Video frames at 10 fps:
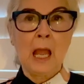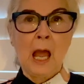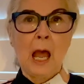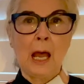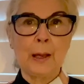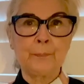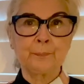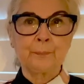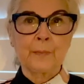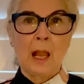
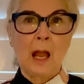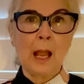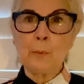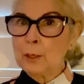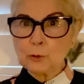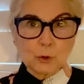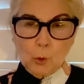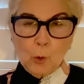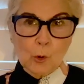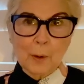I won't
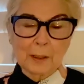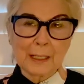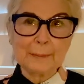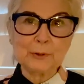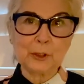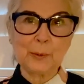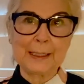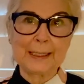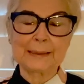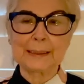talk while I'm doing
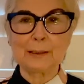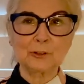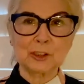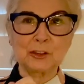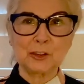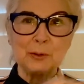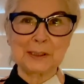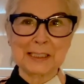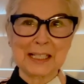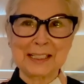it. I'll just do
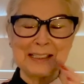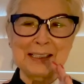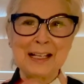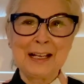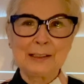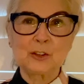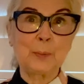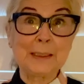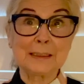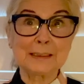it
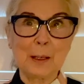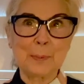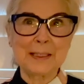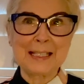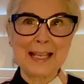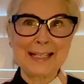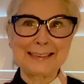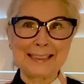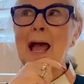speed it up in the edit.